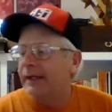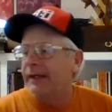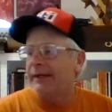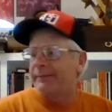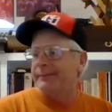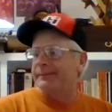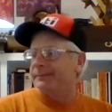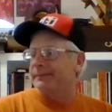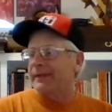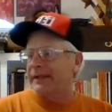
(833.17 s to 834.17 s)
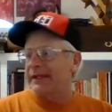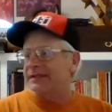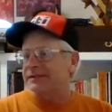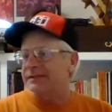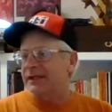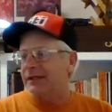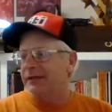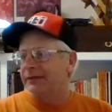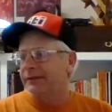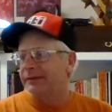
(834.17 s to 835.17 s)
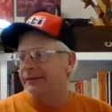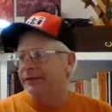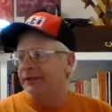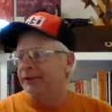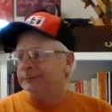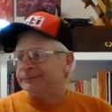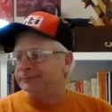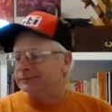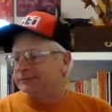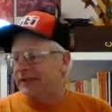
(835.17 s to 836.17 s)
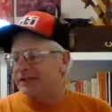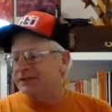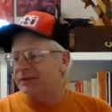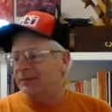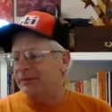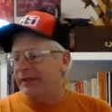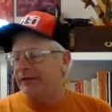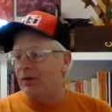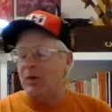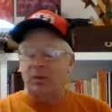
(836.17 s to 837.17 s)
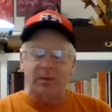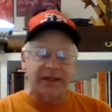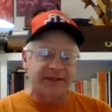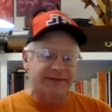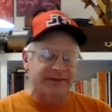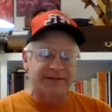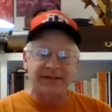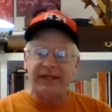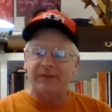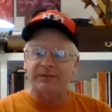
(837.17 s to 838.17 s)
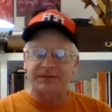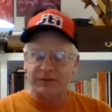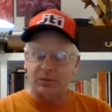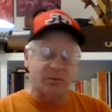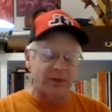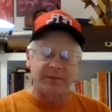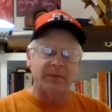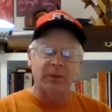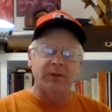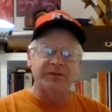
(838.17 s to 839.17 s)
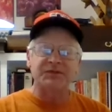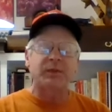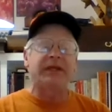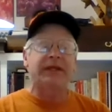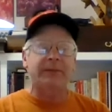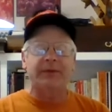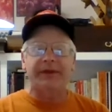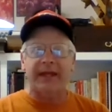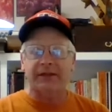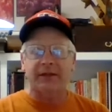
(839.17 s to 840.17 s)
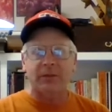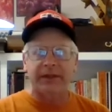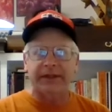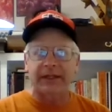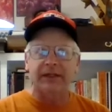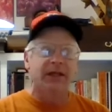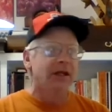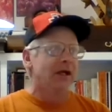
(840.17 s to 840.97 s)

Um, I guess uh, I guess I don't really have. Oh, I, today was of uh, this weekend, really hectic weekend.